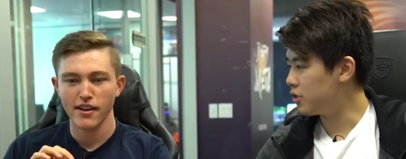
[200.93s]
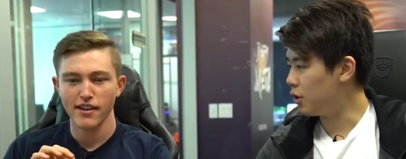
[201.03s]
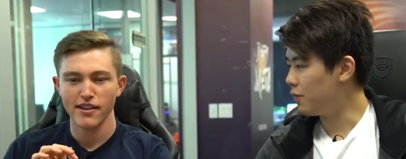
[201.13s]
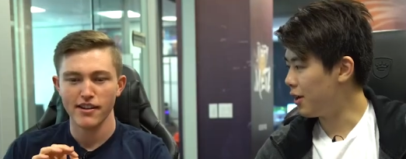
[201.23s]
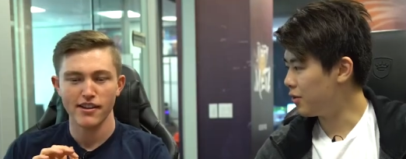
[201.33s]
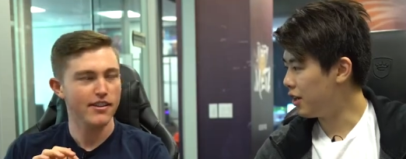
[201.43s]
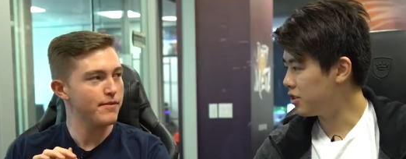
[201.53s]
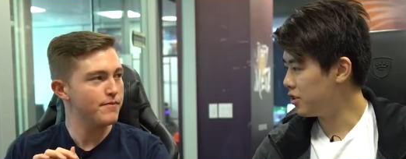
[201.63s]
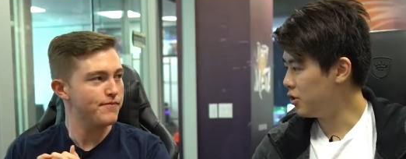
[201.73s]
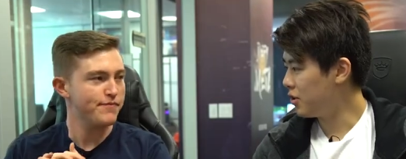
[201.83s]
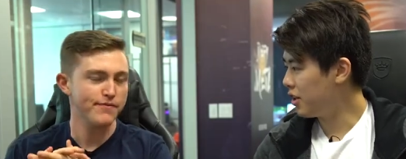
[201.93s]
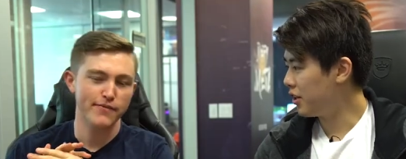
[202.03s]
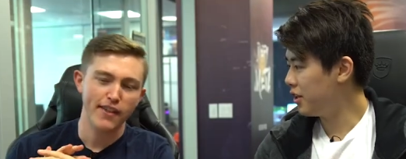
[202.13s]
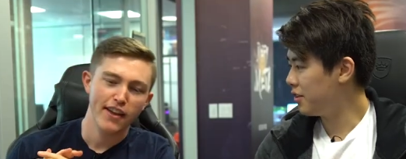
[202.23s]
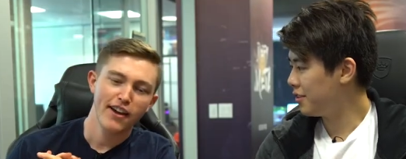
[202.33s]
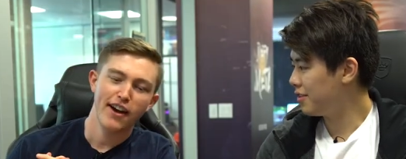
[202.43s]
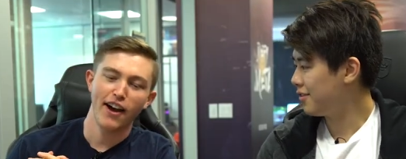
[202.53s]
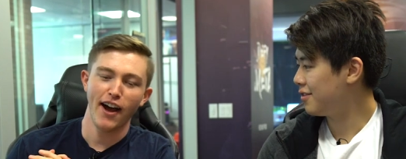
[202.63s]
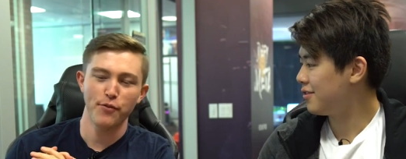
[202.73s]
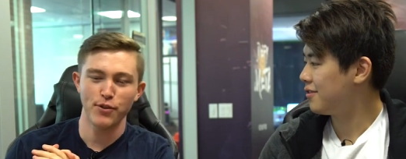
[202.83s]
Speaker 1: so, final thoughts on the new Kali?
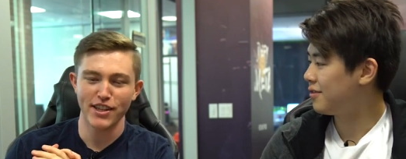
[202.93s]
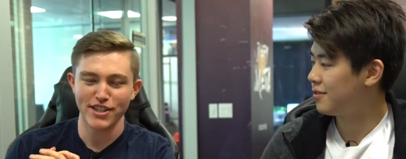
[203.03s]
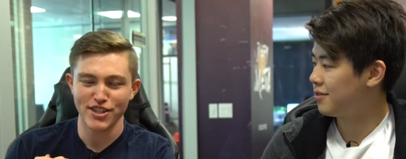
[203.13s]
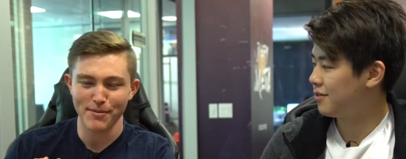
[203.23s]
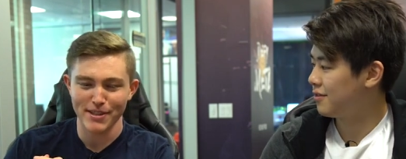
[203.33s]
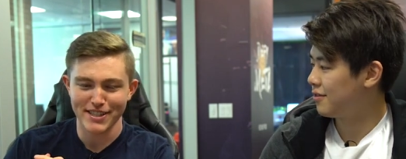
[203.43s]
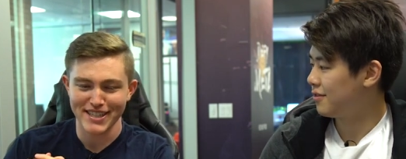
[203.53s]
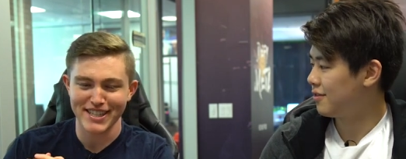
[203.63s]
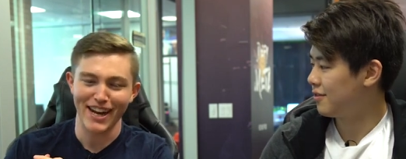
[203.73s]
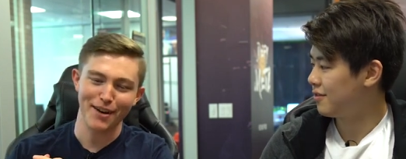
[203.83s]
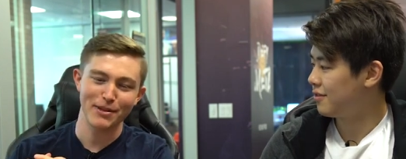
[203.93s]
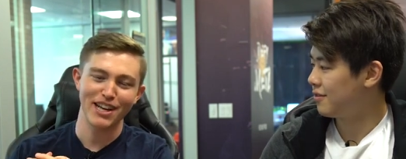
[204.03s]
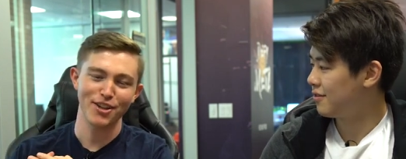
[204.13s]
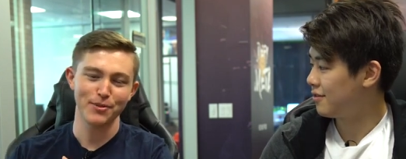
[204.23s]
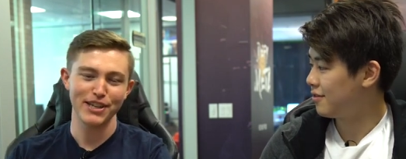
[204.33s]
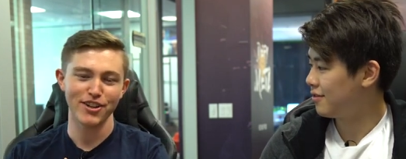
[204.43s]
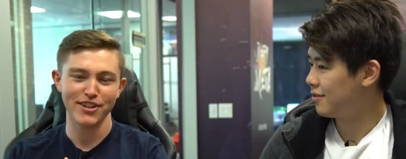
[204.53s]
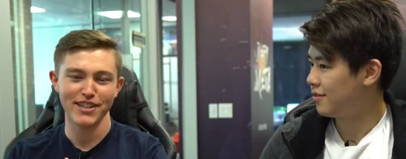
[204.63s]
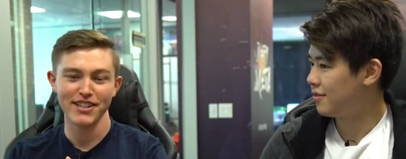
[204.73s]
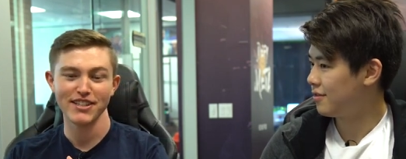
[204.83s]
I feel like the champion's gotta be hella weak
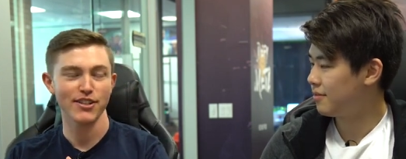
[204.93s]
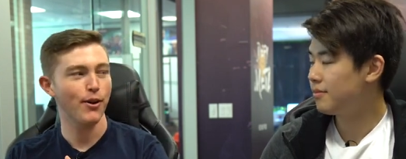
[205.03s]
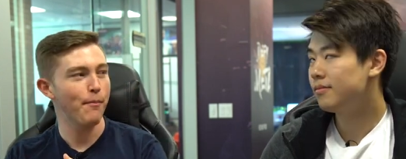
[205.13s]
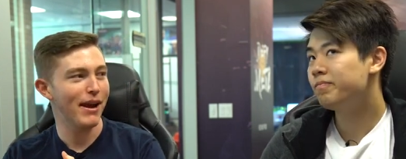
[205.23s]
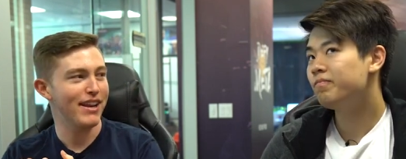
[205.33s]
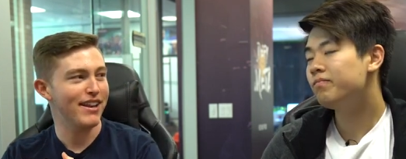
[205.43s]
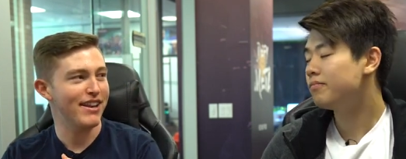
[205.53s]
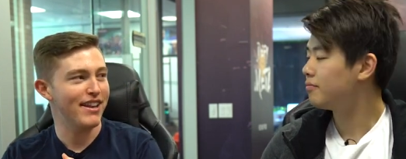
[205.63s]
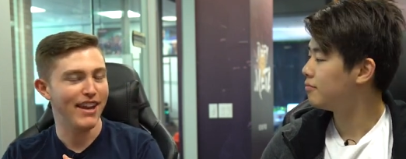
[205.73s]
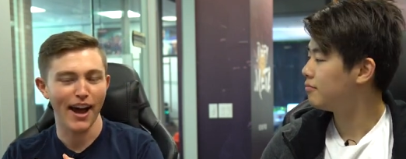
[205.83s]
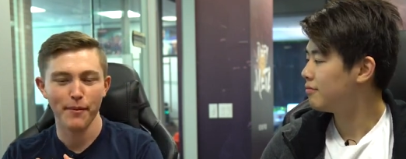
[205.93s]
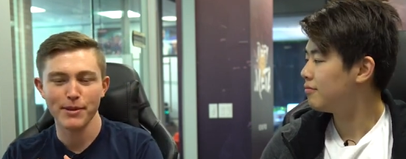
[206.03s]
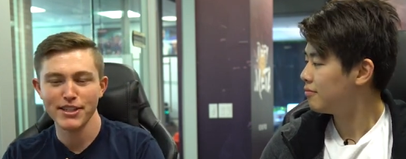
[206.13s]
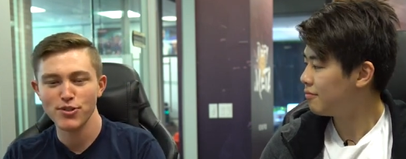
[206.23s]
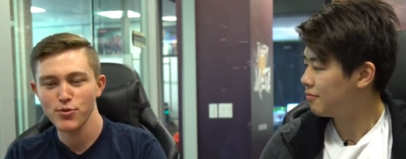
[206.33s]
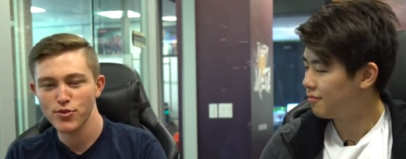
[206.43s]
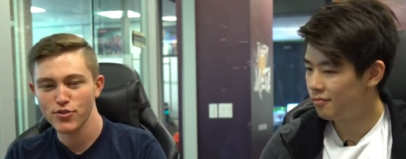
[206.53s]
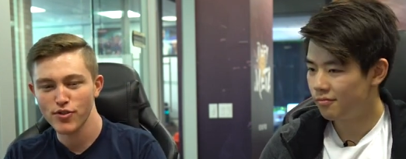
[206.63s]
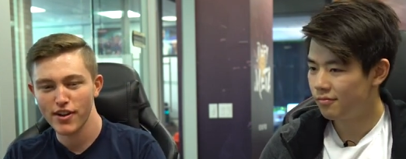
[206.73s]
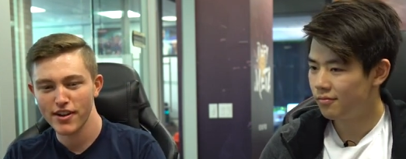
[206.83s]
early, so it might not be too
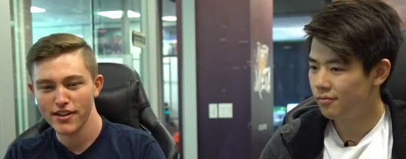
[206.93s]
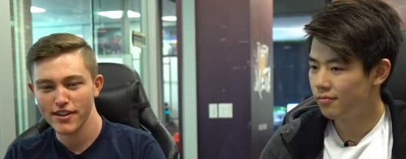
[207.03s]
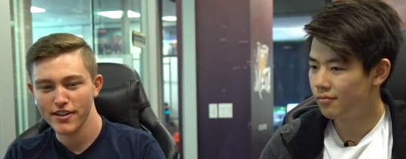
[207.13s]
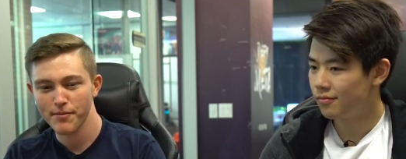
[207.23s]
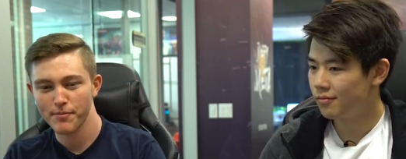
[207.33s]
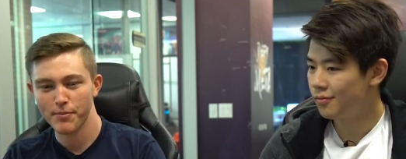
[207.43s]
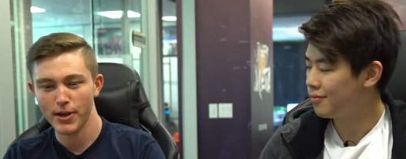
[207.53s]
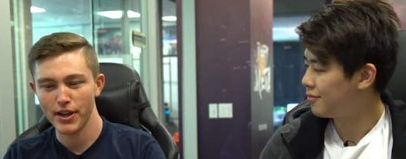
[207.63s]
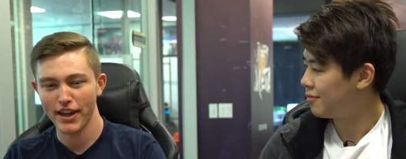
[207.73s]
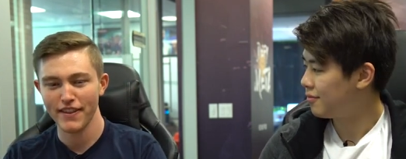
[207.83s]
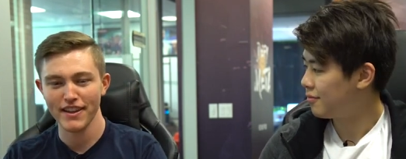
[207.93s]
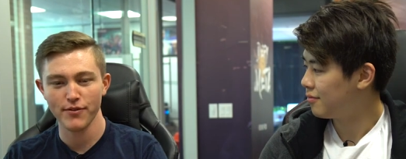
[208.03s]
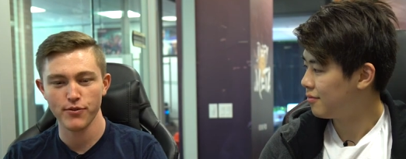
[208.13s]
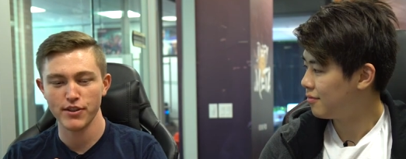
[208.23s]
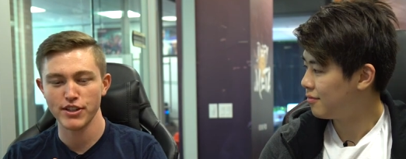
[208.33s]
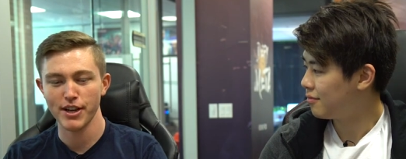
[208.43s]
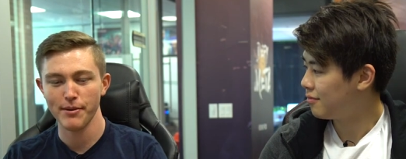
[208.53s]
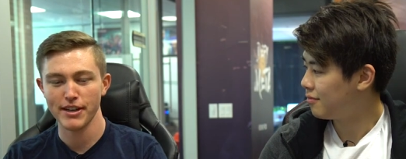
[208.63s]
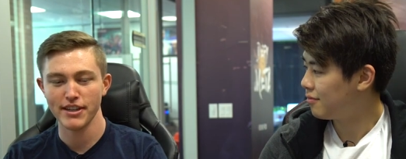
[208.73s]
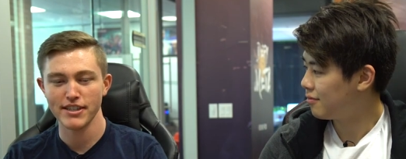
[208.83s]
strong, but I think if the
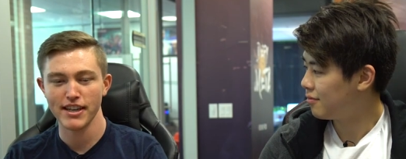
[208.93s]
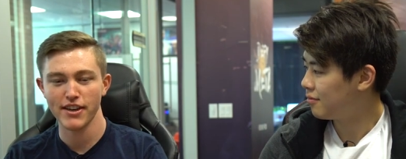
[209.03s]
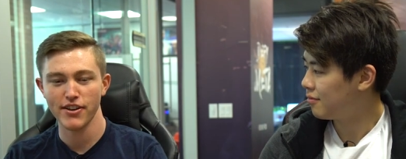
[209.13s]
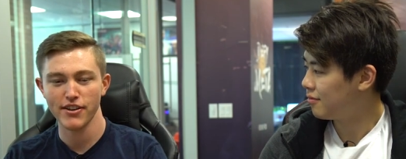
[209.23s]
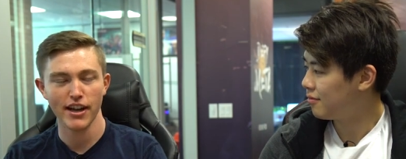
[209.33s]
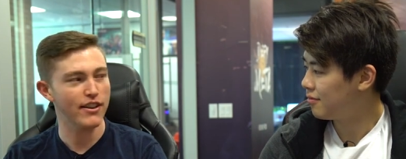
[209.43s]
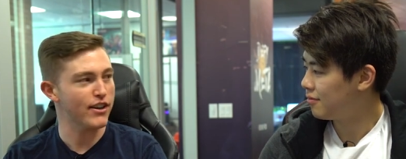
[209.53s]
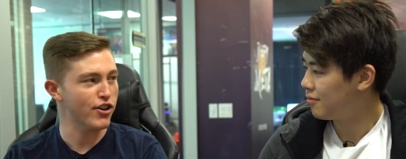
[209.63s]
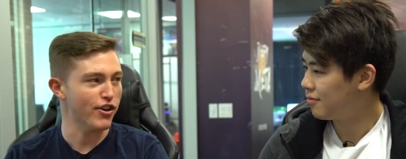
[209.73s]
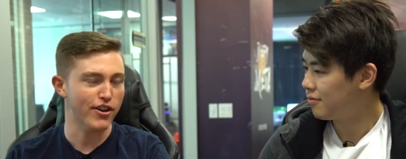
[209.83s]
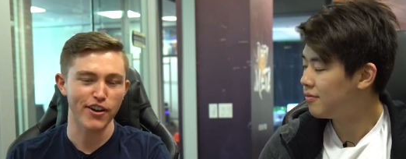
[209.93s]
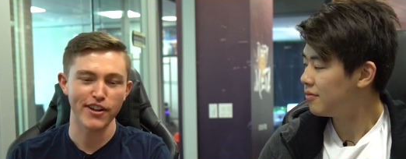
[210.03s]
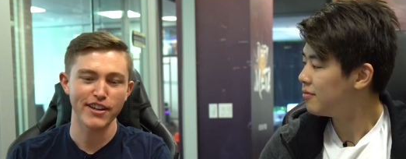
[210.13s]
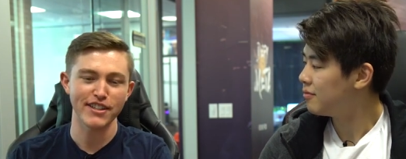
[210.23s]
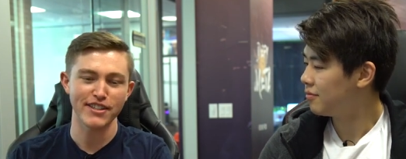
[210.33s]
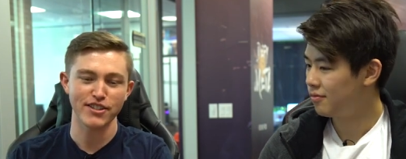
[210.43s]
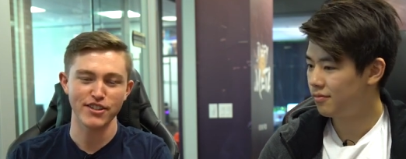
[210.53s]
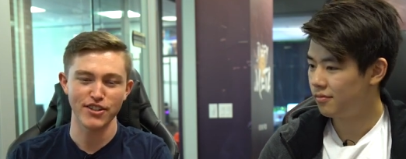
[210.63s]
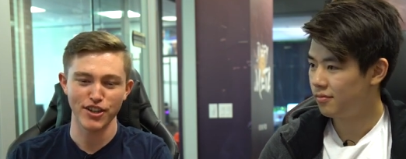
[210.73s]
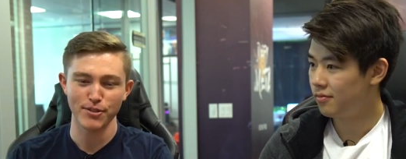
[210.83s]
champion does scale, kind of like it
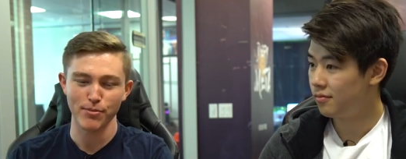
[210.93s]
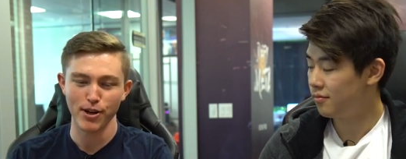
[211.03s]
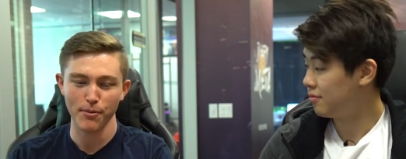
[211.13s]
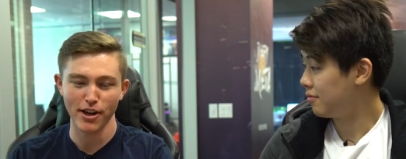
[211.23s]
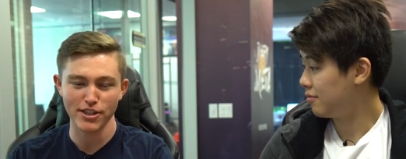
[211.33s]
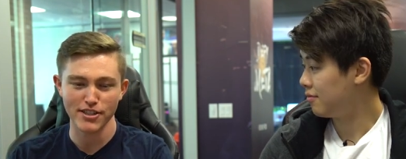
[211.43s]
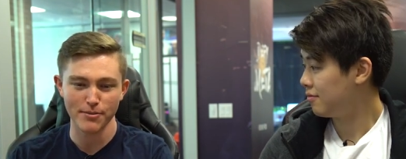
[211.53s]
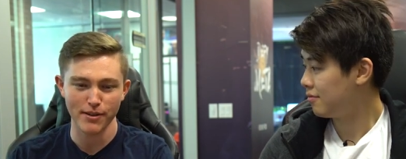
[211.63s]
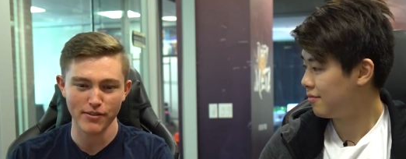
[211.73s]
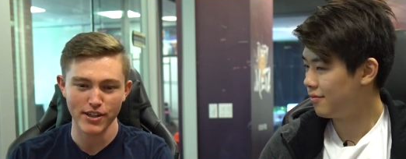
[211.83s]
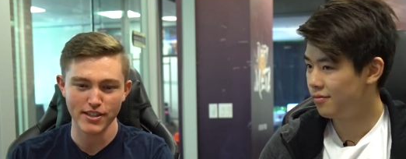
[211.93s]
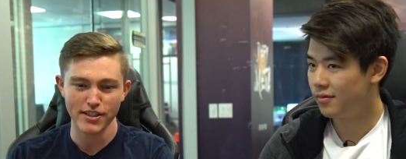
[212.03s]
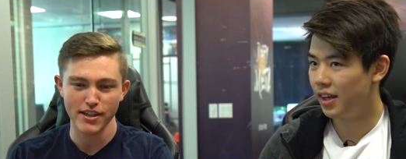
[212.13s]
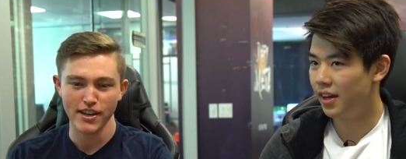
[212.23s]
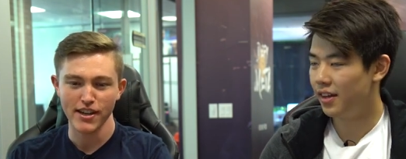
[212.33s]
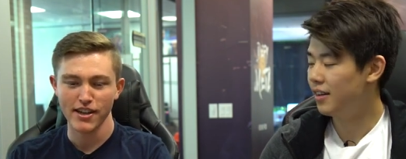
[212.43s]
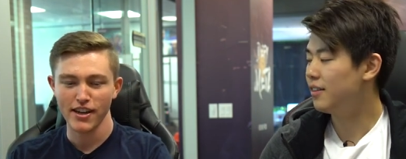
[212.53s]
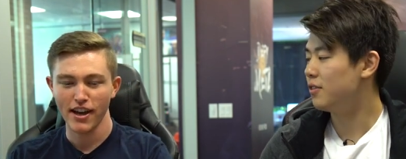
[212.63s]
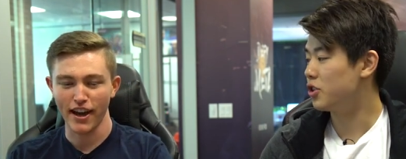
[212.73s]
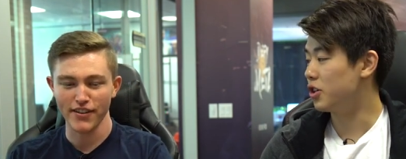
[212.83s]
looks pretty obnoxious to play versus. Yeah,
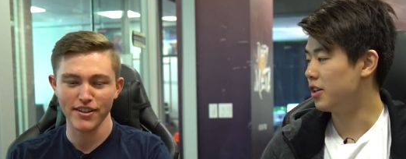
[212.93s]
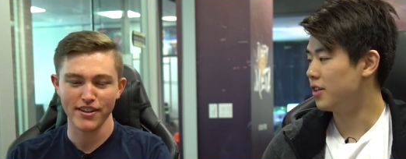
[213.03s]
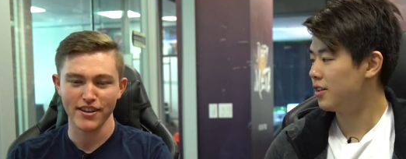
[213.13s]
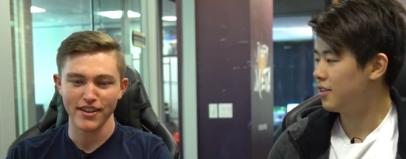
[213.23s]
for sure.